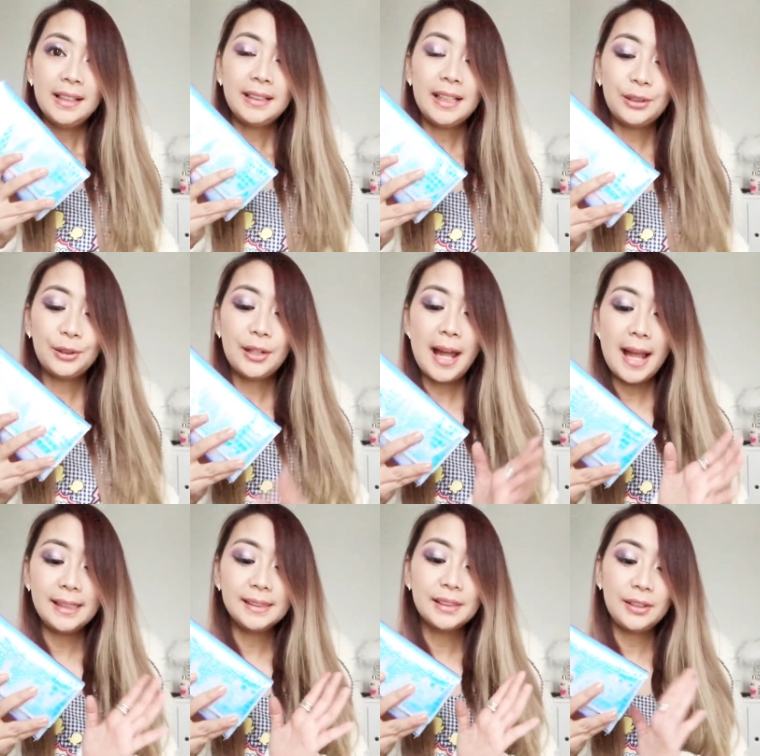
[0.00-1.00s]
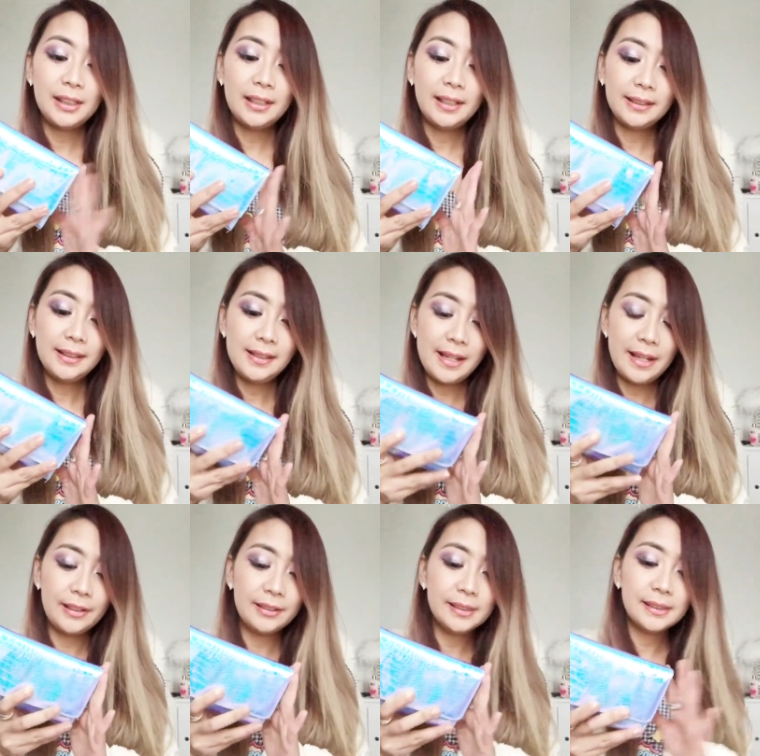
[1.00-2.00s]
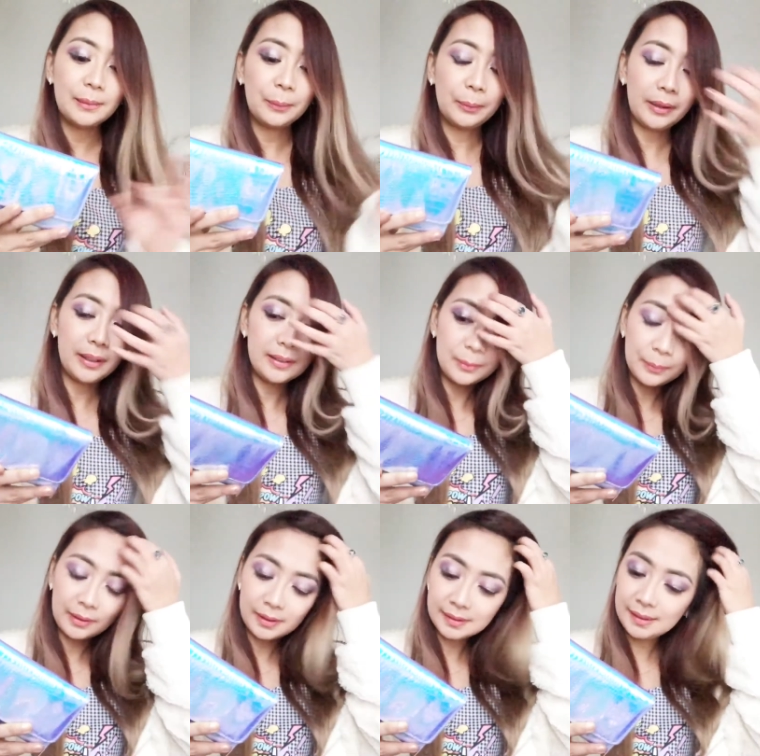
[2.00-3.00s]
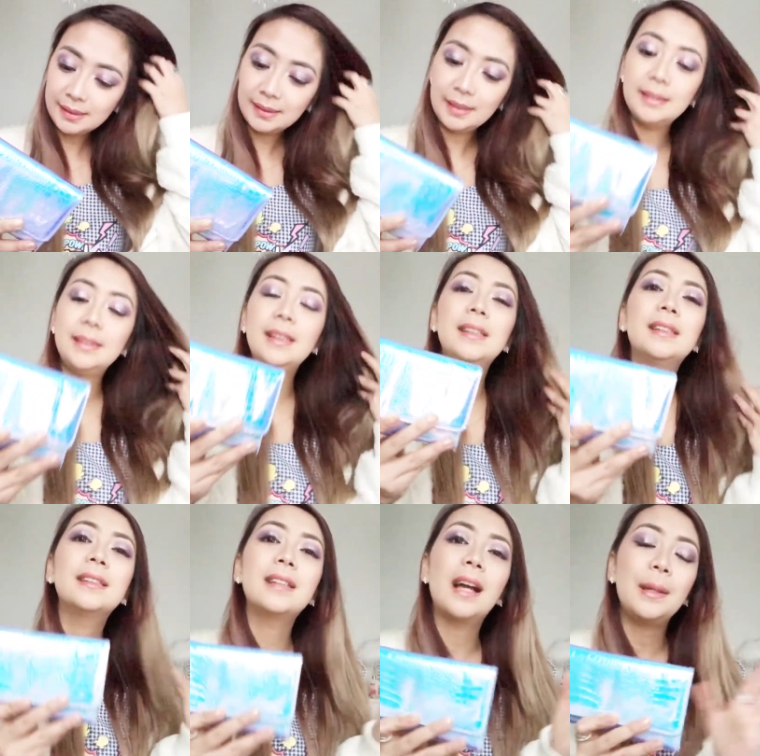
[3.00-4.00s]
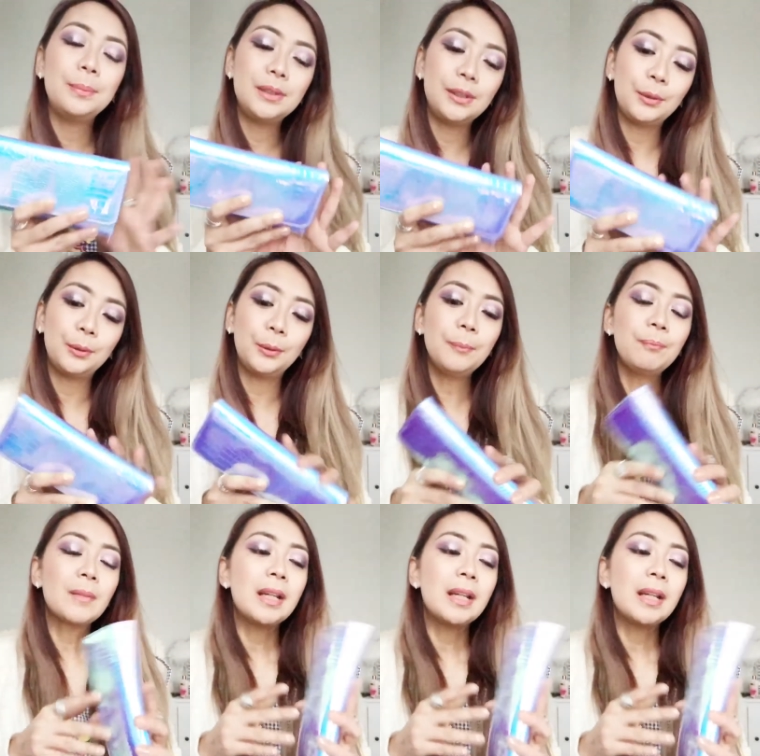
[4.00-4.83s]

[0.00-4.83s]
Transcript: get your hands on it at Claire's or anywhere else that sells this type too